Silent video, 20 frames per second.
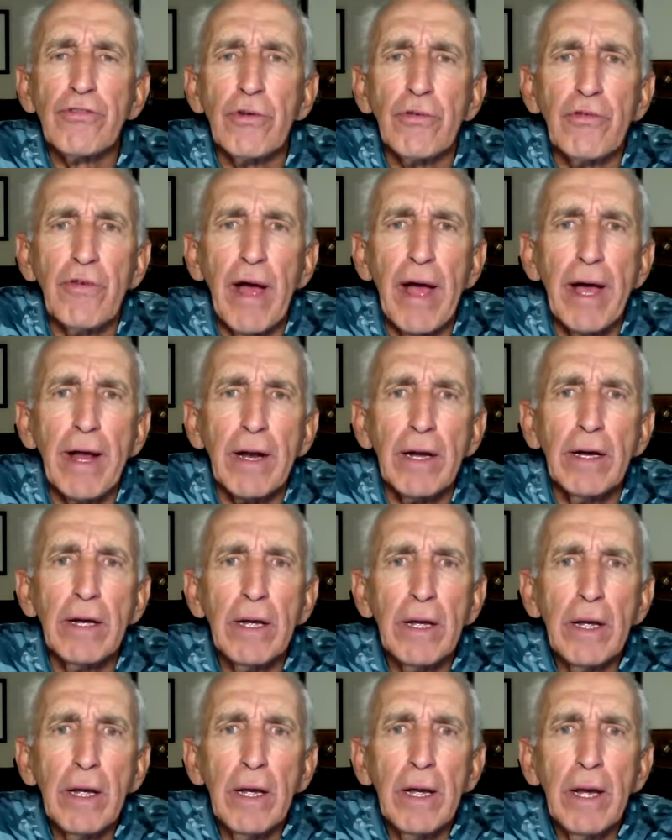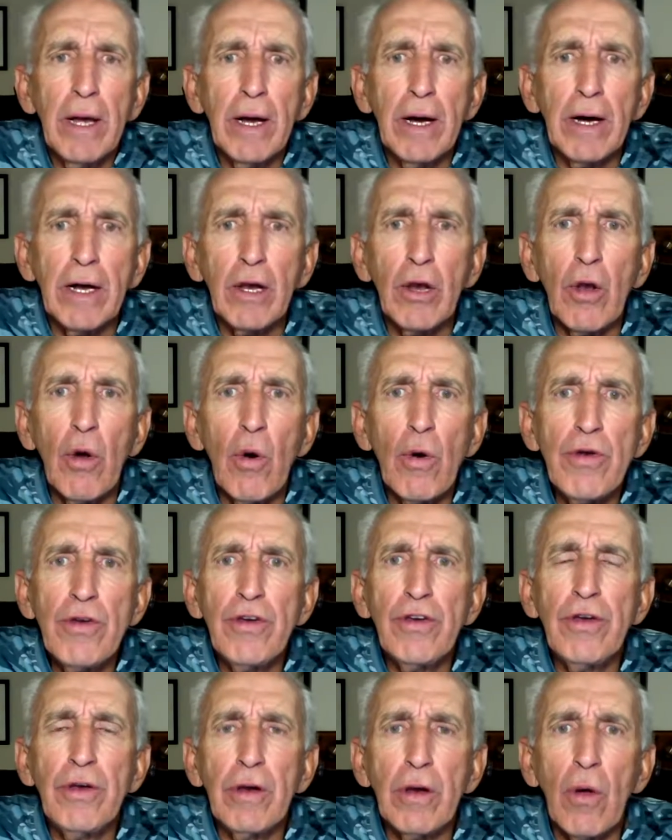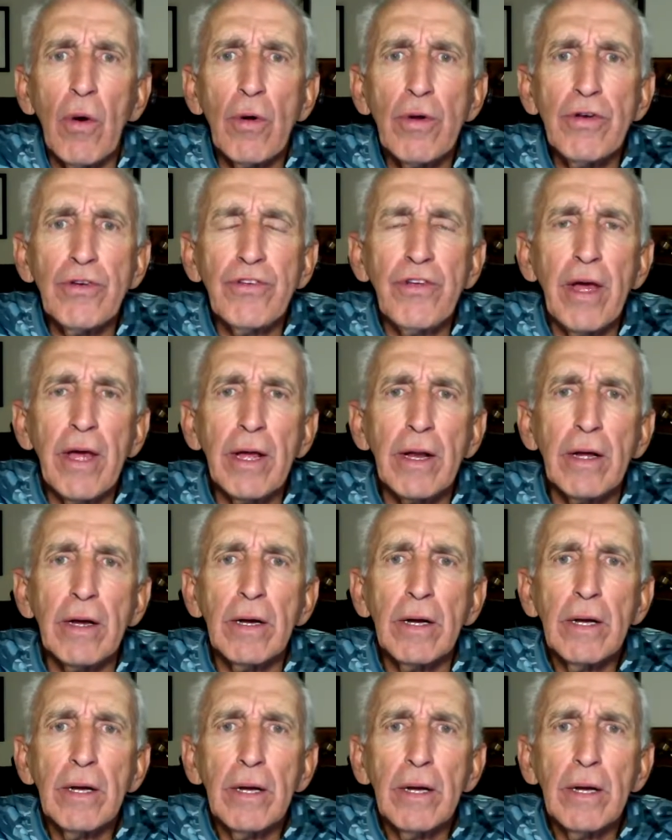Savannah, Lord and Taylor.